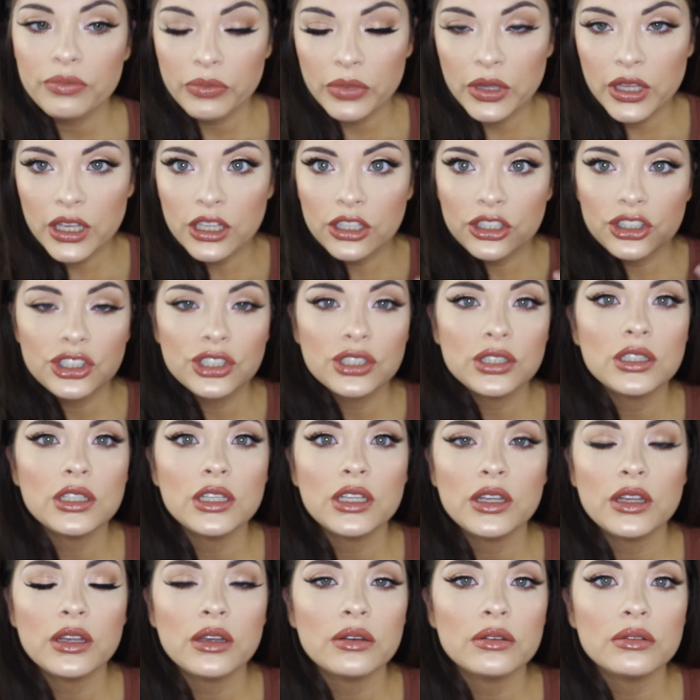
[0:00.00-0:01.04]

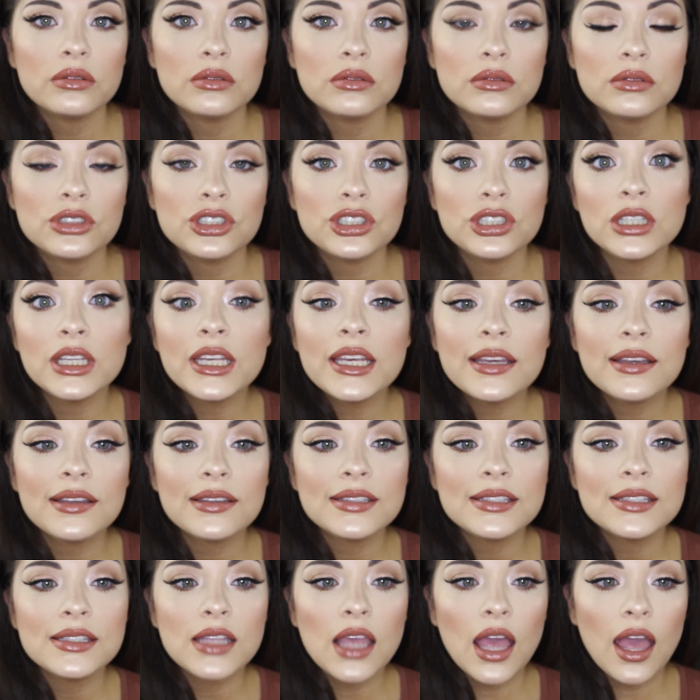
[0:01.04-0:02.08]
peachy
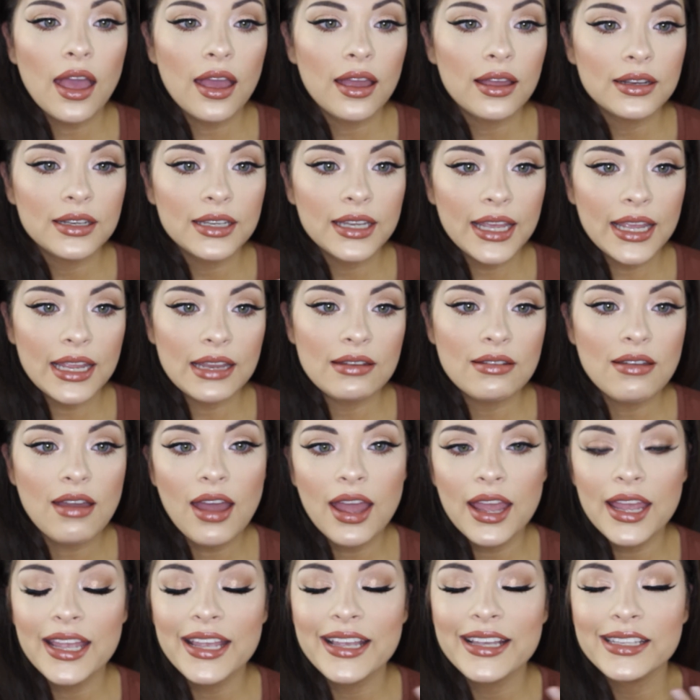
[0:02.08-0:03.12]
cheeks, and a
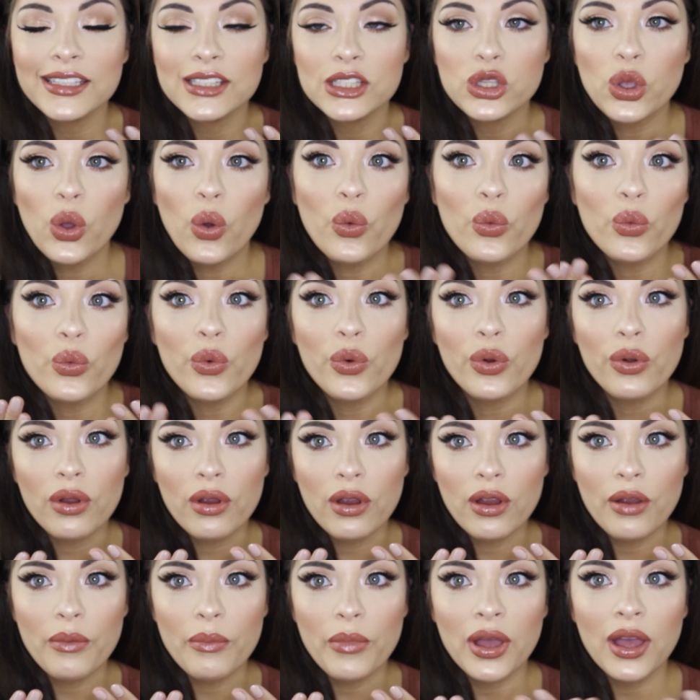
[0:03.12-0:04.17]
nice
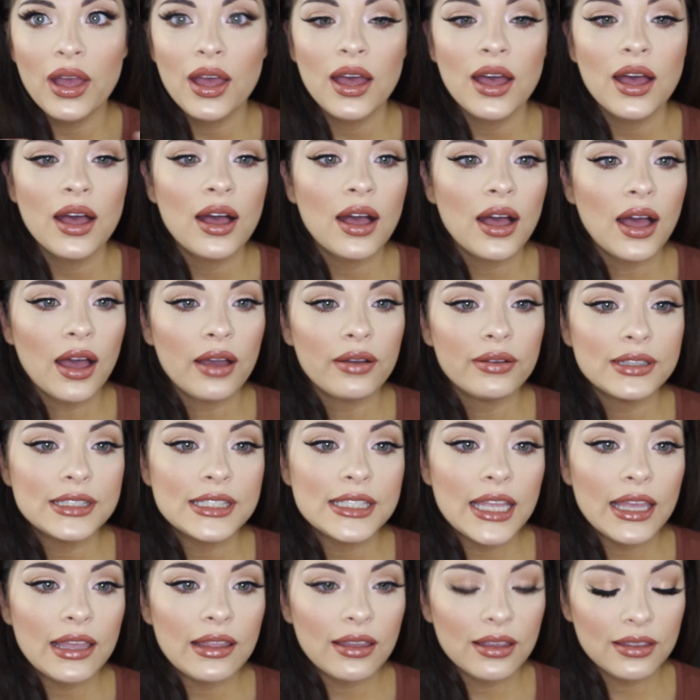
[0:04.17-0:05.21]
warm, I would
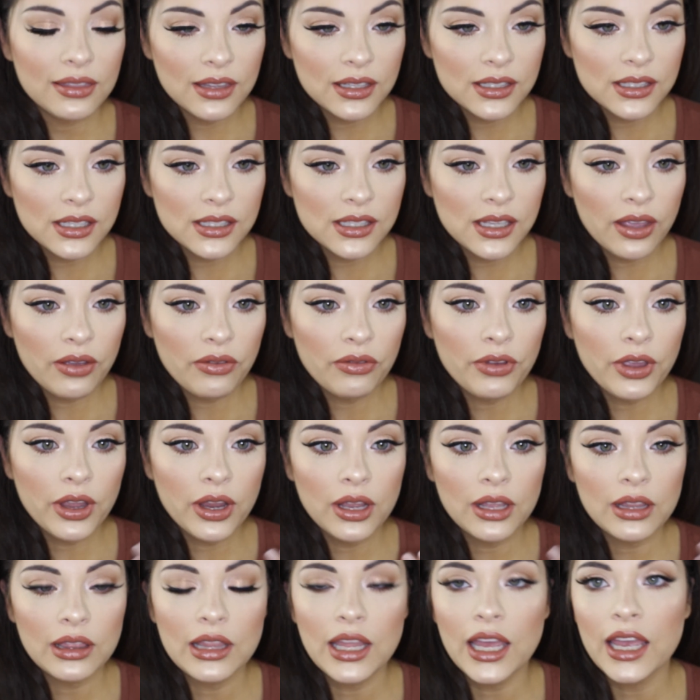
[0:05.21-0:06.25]
say like this is a
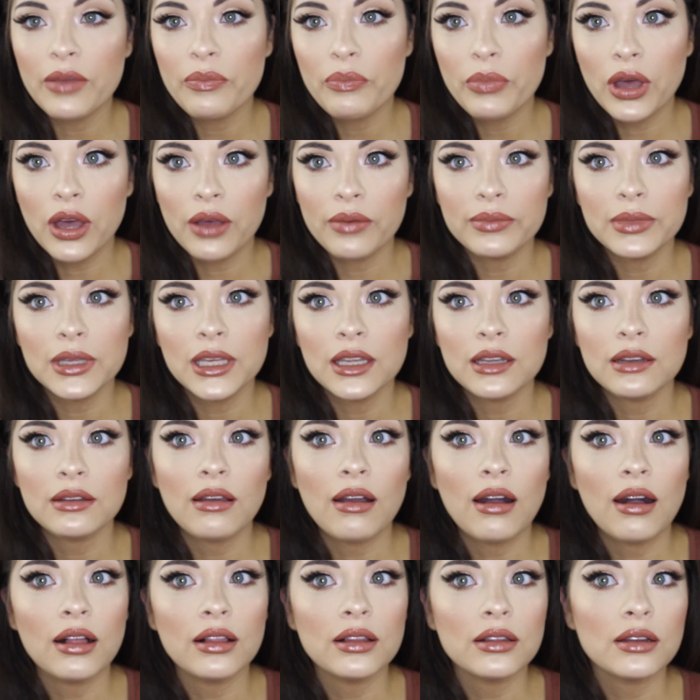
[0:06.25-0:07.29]
very light pumpkin
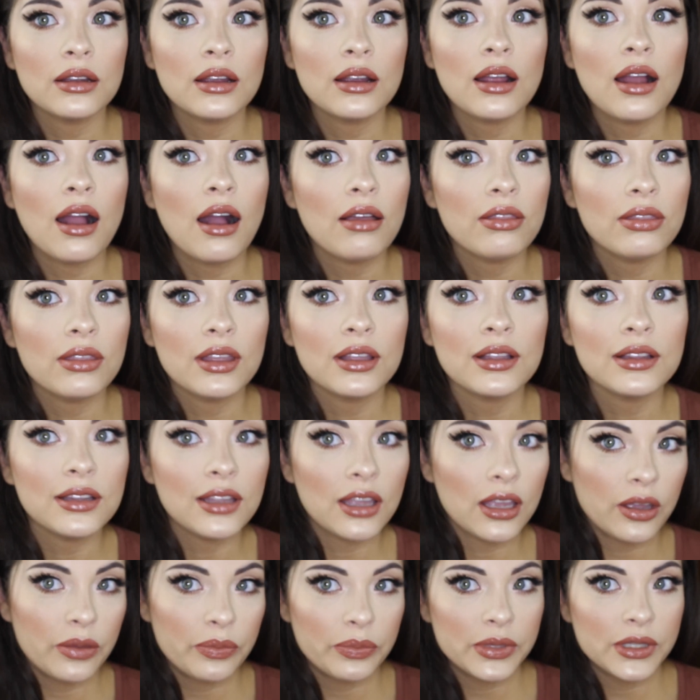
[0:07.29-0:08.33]
color on the
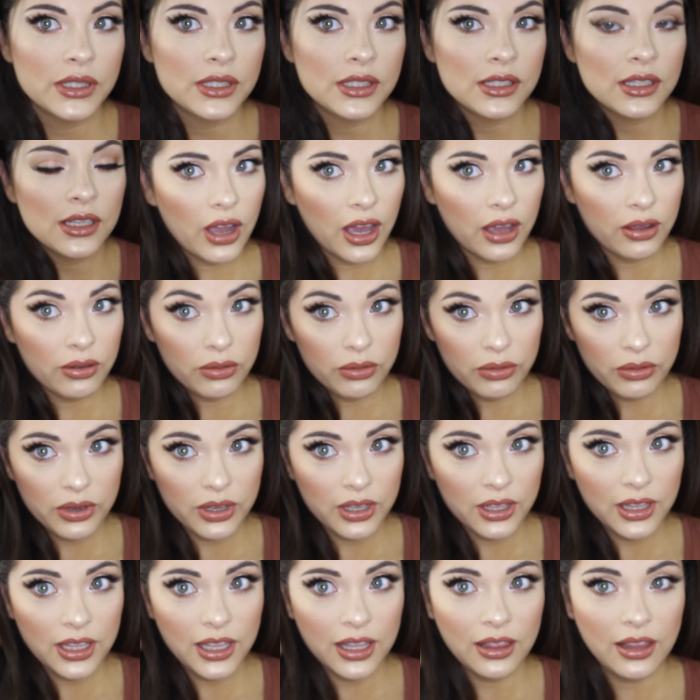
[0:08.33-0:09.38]
lips. I
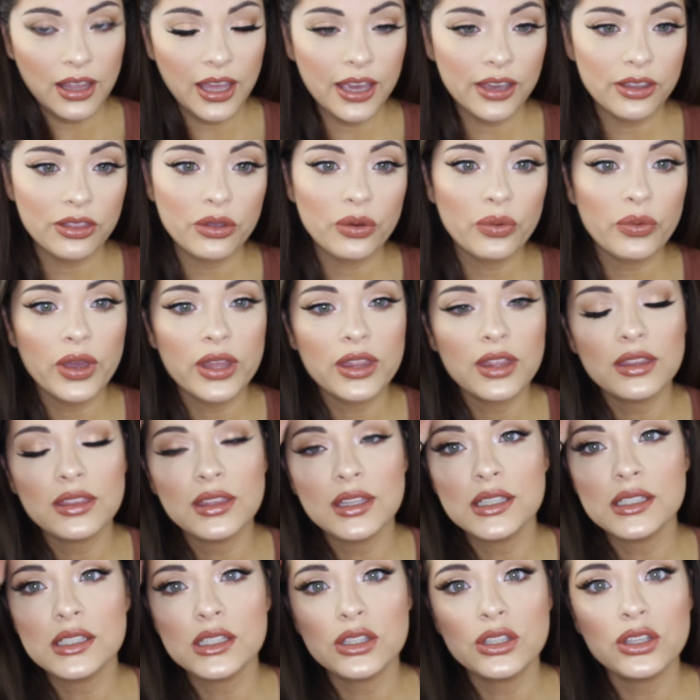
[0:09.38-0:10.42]
really like the way that
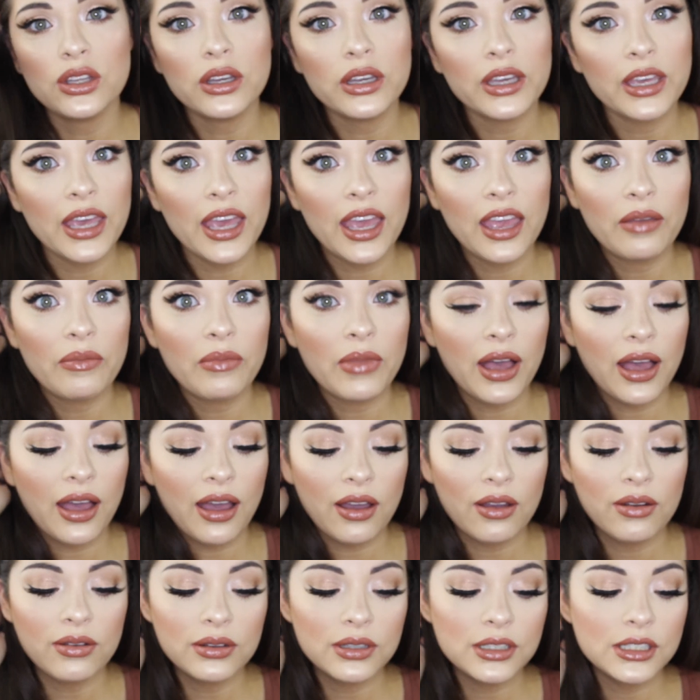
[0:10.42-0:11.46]
this look came
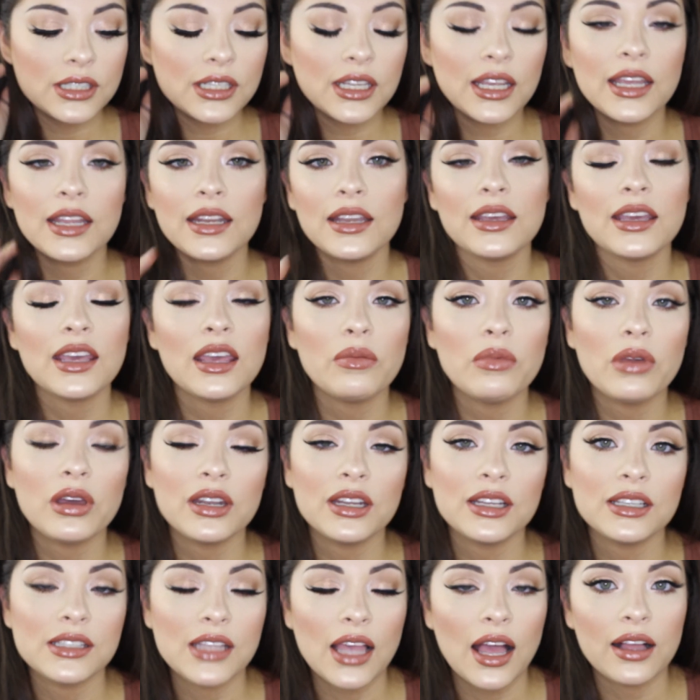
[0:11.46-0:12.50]
out, and it came
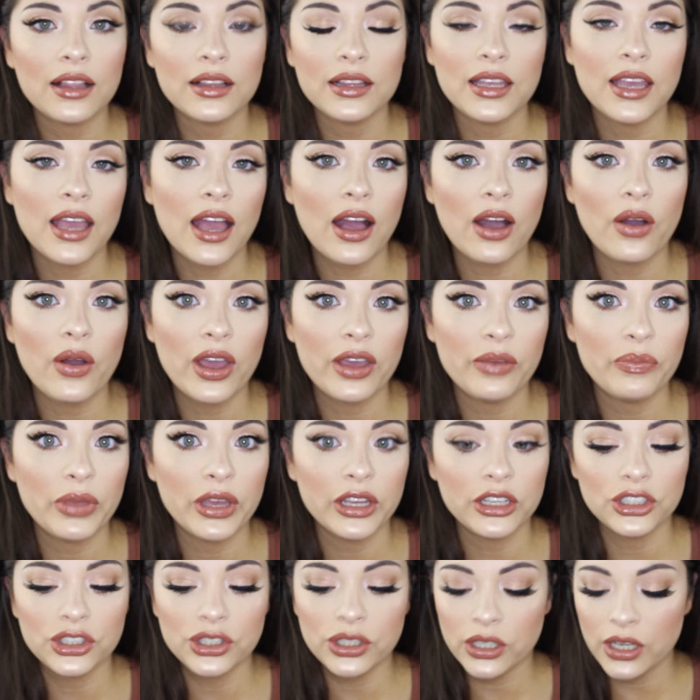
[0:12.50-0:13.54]
out exactly how I
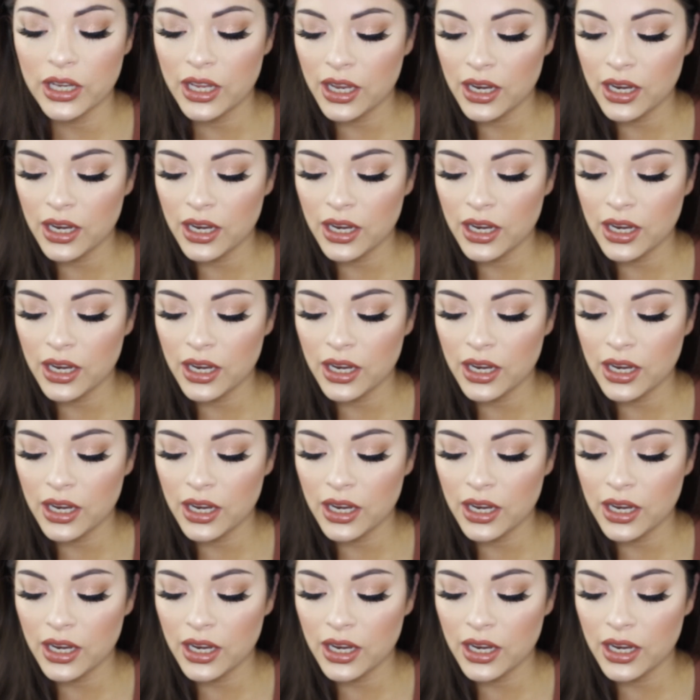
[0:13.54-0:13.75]
pictured